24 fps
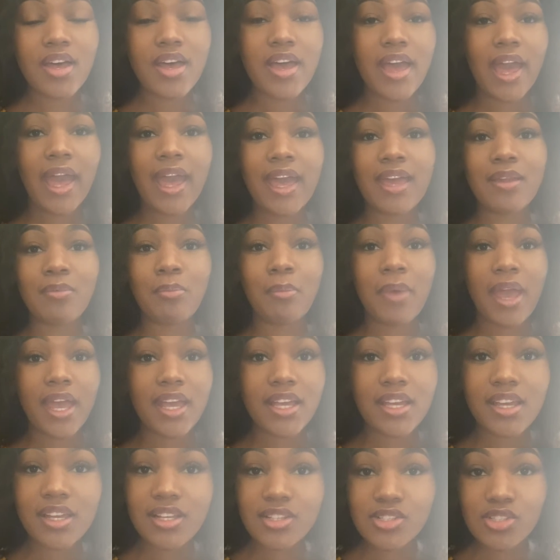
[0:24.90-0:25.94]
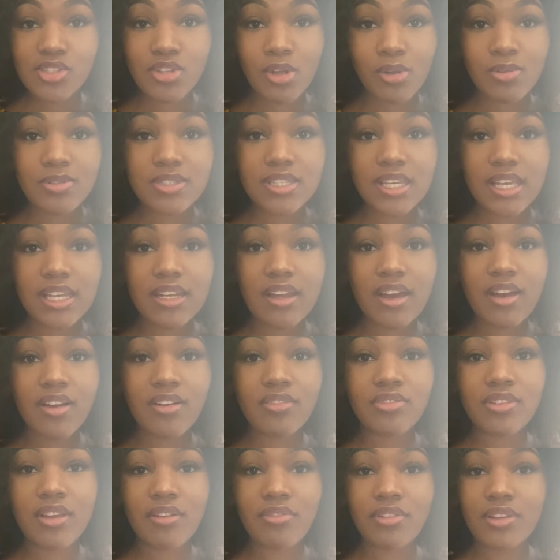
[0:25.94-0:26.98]
and main consultant of
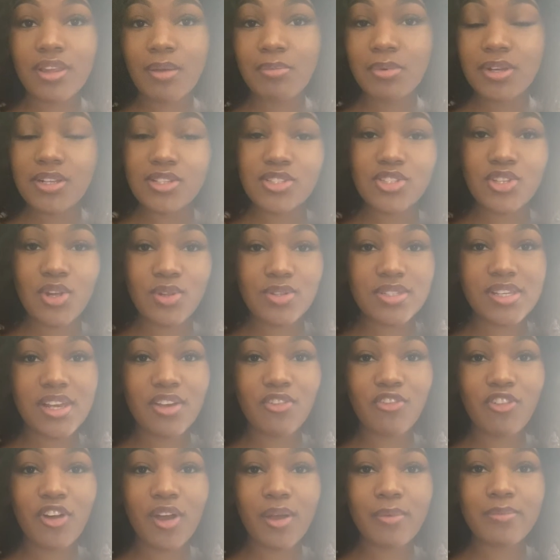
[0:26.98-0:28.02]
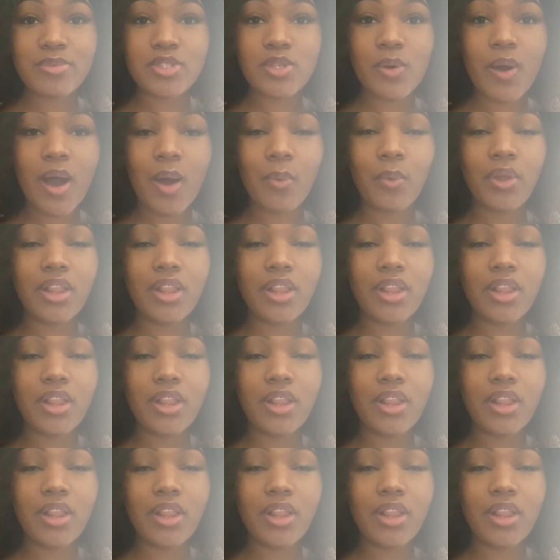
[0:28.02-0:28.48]
Level Up Consulting Firm, so I would